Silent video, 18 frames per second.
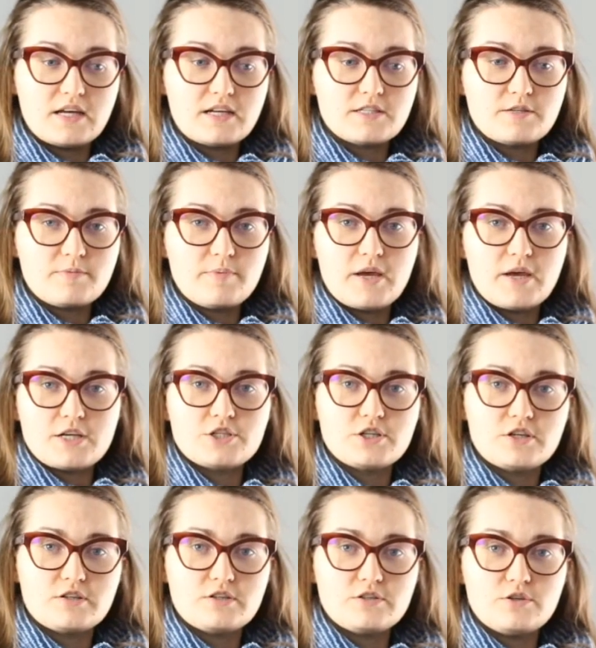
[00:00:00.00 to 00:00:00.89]
that is a
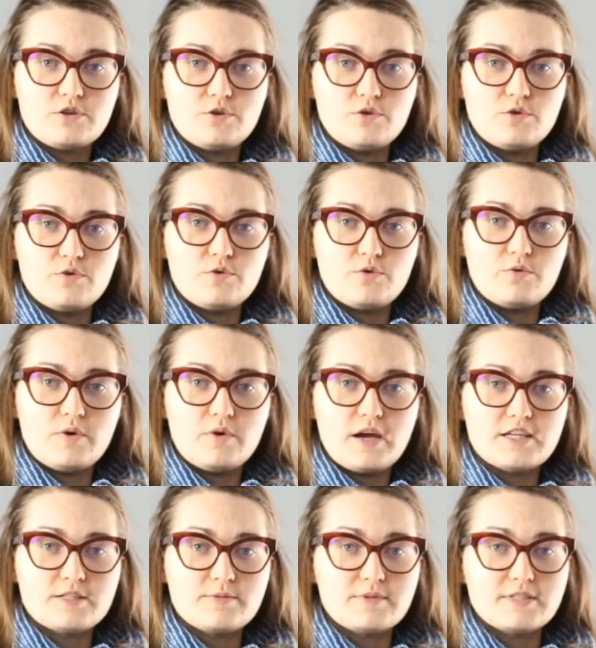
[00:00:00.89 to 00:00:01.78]
patient who
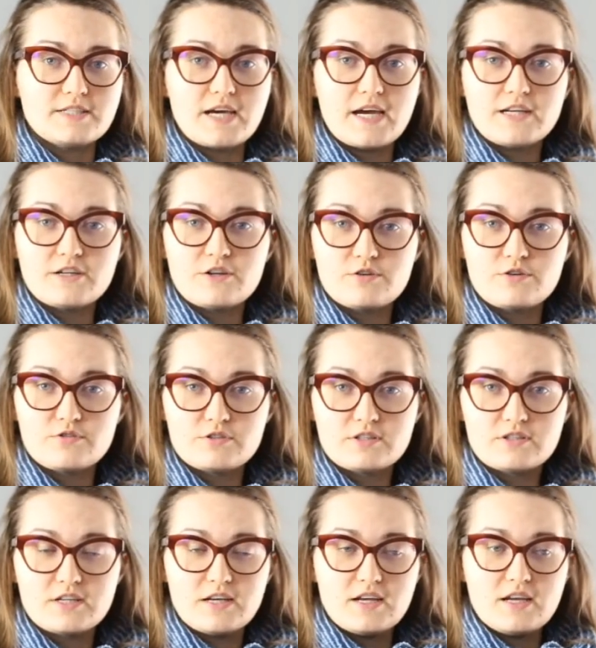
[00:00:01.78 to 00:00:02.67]
has been
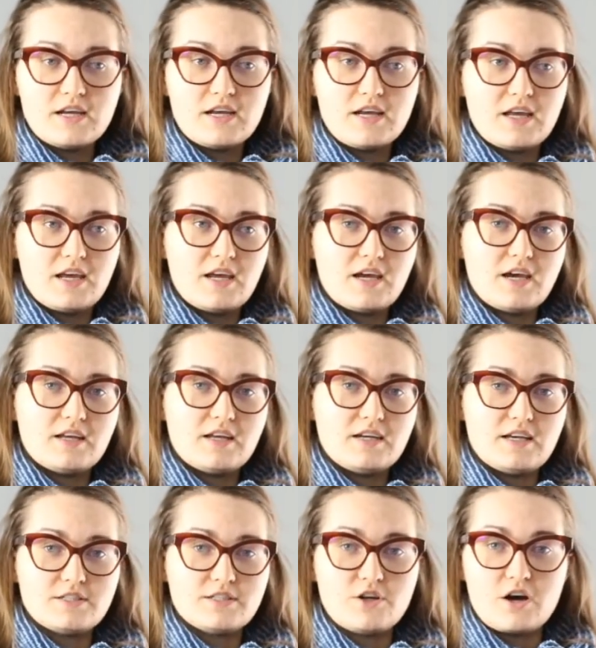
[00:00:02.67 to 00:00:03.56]
diagnosed
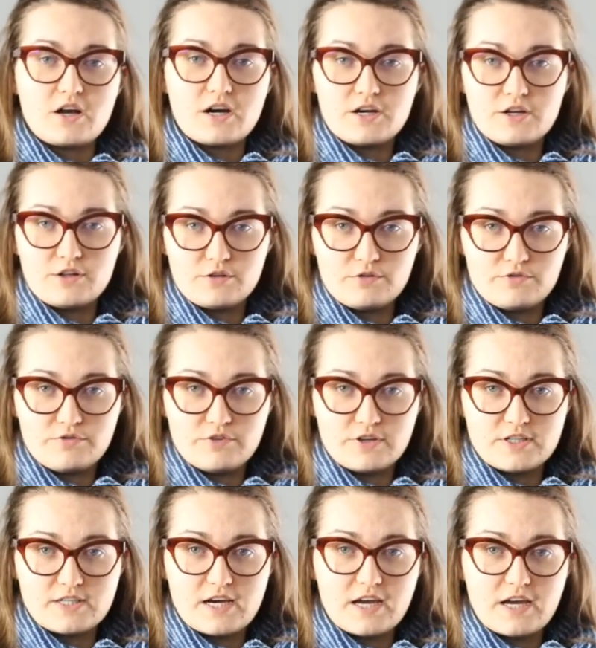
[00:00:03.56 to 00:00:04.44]
and has gone on a
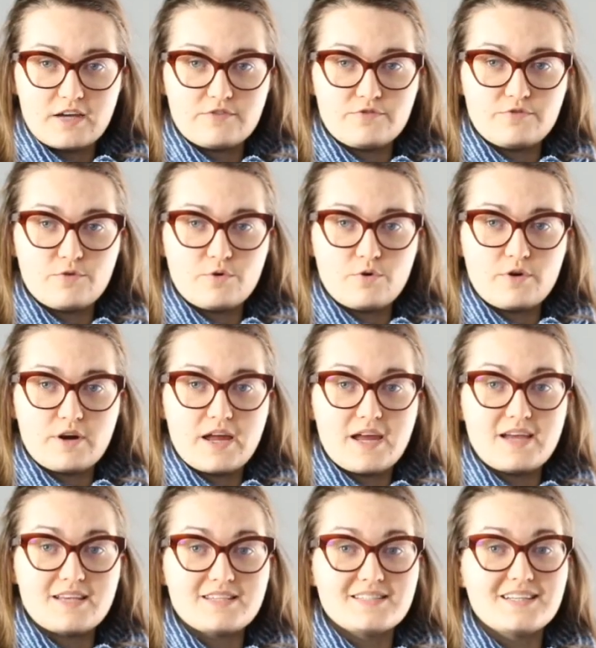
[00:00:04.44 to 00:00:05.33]
gluten-free diet for
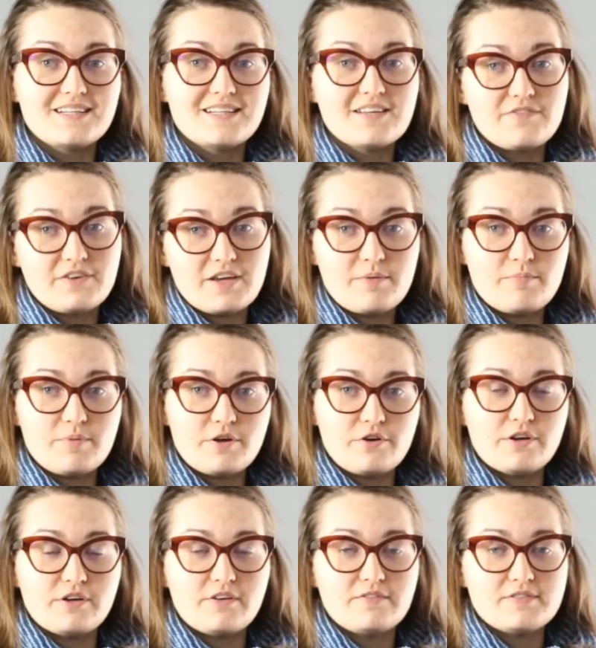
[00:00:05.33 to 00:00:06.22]
a significant
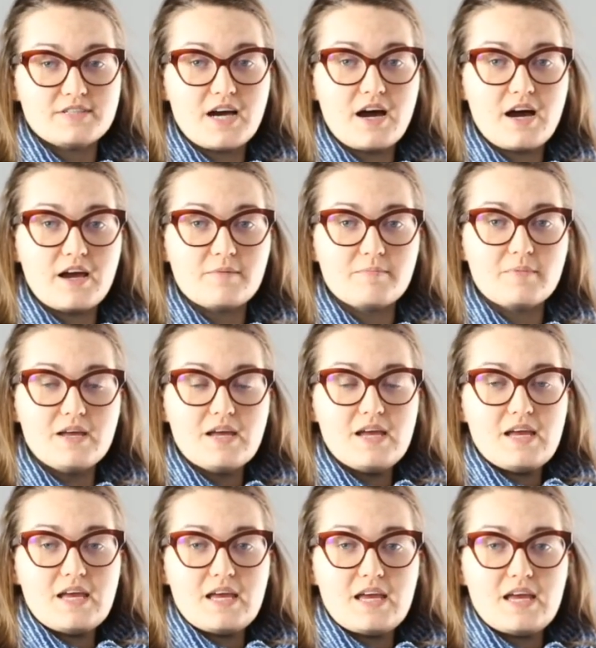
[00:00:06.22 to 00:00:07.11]
period of time,
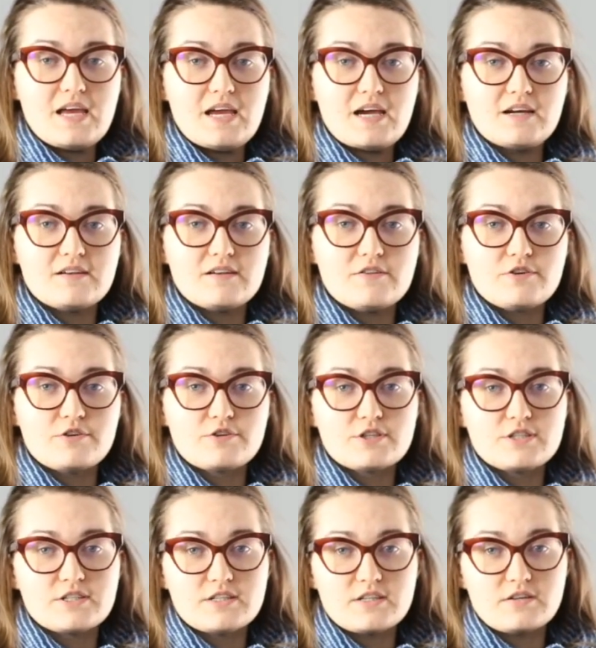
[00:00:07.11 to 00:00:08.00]
and they're
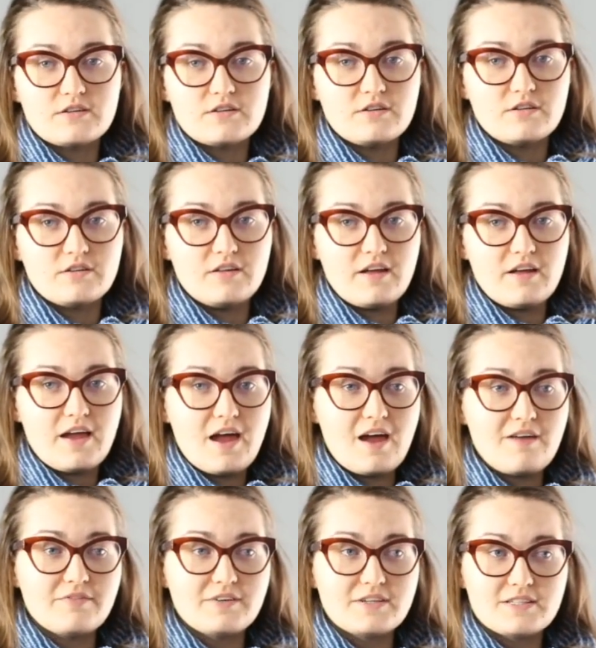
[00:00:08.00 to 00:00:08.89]
still
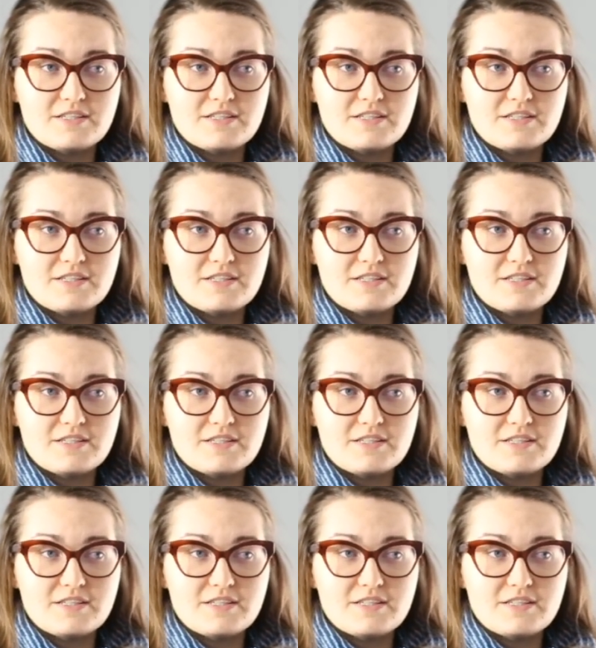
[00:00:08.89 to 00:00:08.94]
having